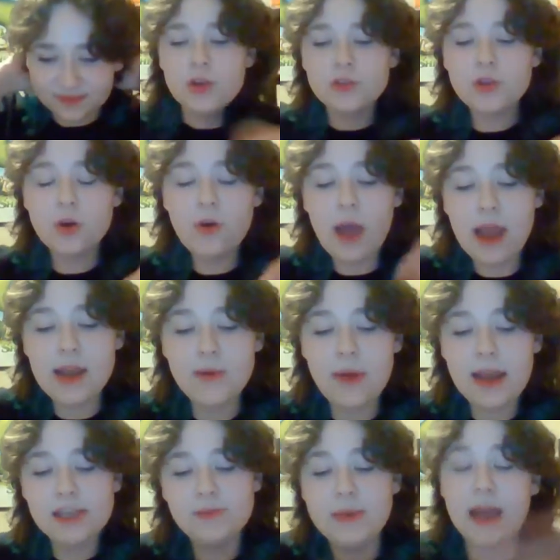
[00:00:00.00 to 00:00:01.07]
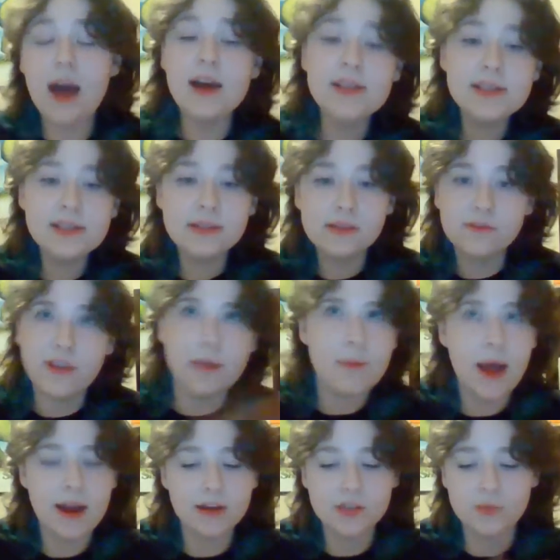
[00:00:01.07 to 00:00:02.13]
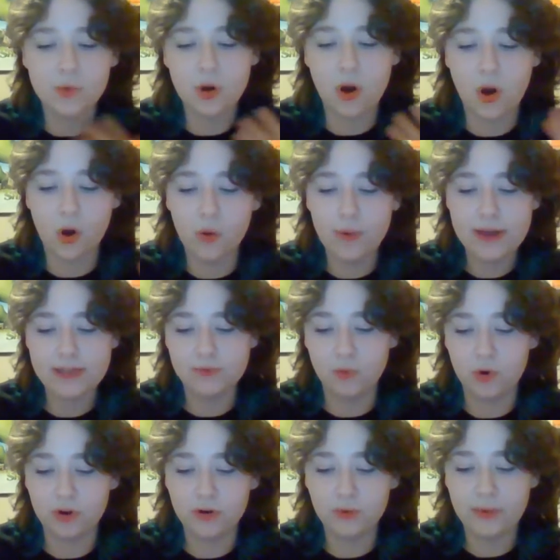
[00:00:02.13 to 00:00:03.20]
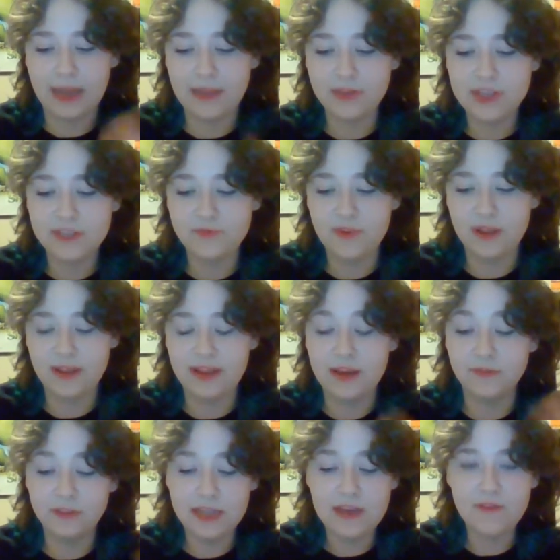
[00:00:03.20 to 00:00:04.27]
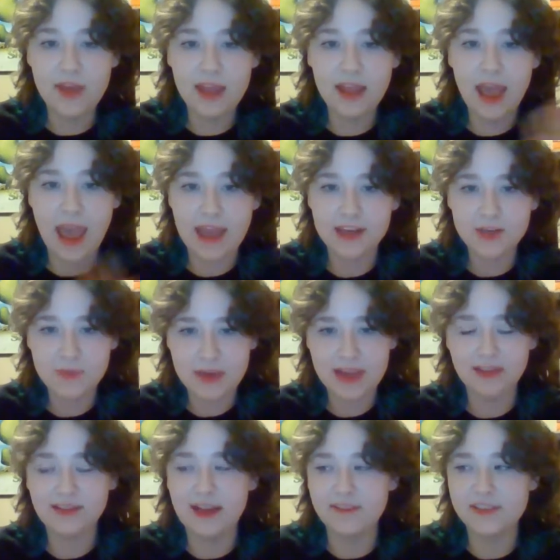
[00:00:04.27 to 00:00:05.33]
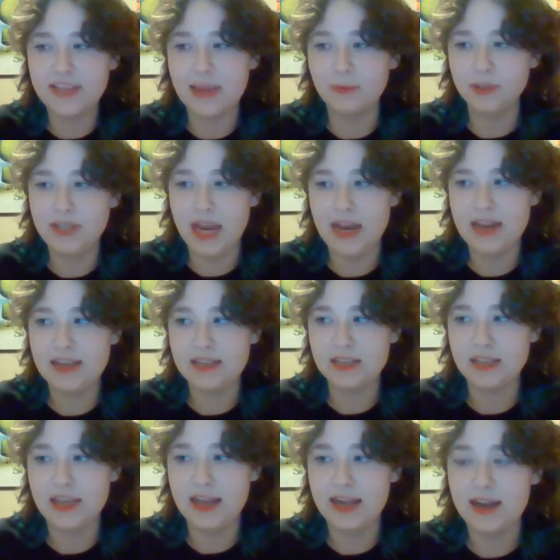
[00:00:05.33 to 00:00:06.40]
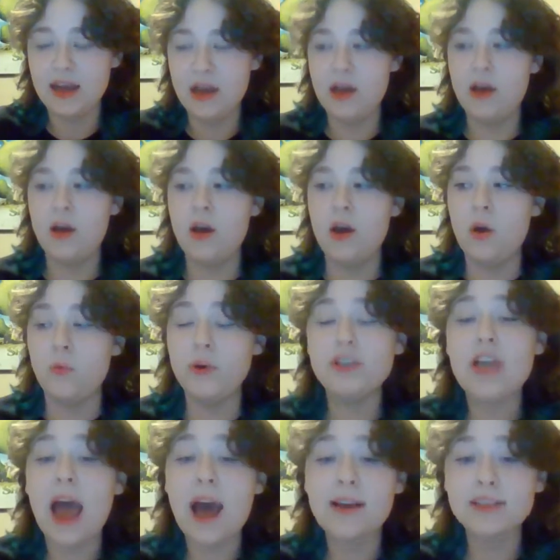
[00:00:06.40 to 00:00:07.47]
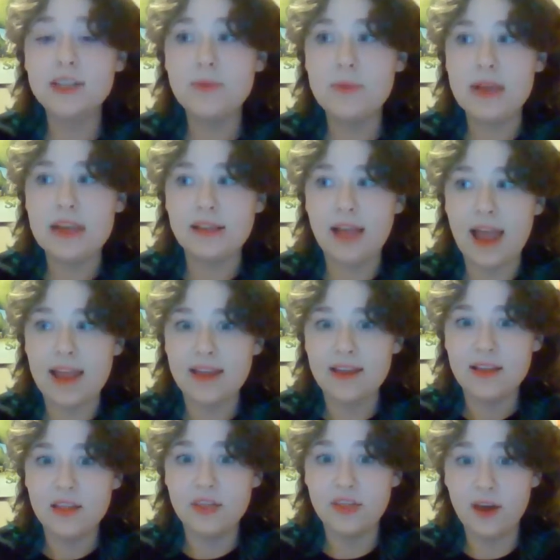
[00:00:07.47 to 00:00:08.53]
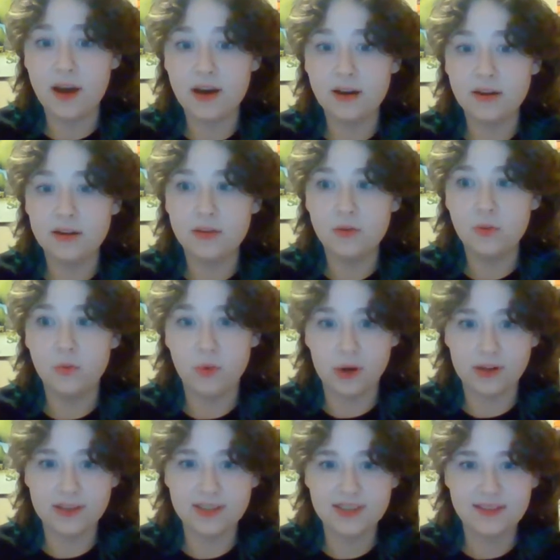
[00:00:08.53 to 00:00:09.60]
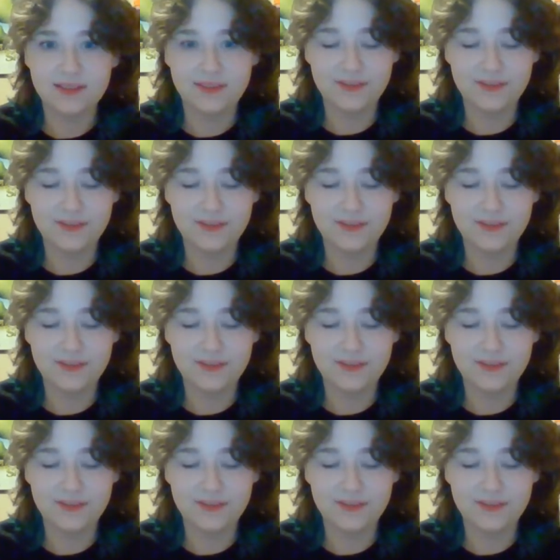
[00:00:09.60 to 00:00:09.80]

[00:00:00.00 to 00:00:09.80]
So anyways, because vampires were always mortal, we get this feeling of leaving and being left simultaneously, which has to be like the worst